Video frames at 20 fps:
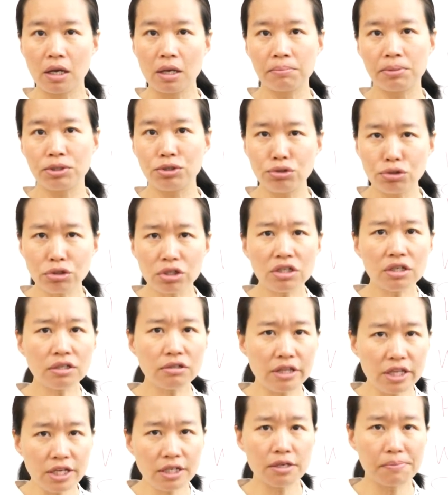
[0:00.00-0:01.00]
But you're
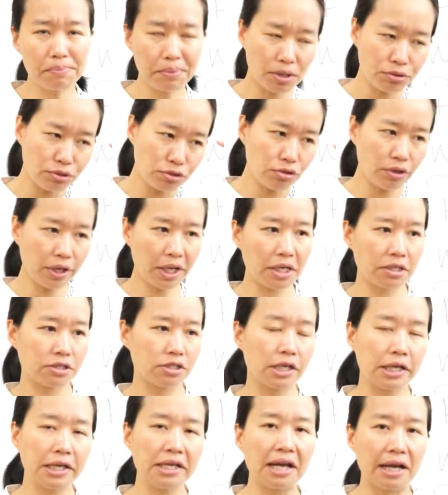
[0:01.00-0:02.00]
gonna think about in your head and
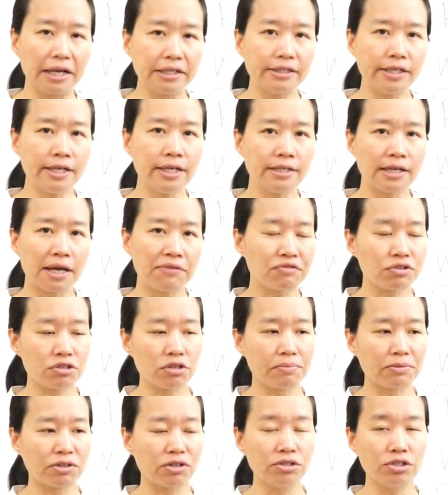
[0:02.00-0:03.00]
say, I did have
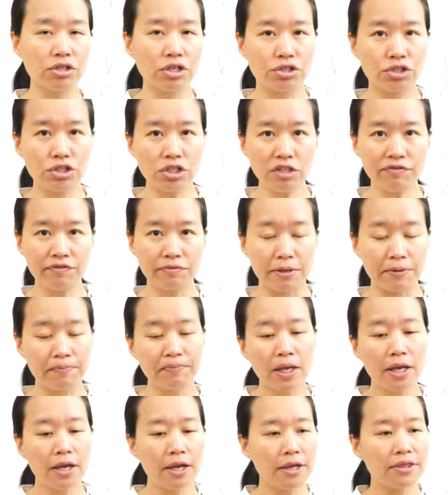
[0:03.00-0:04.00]
some achievement.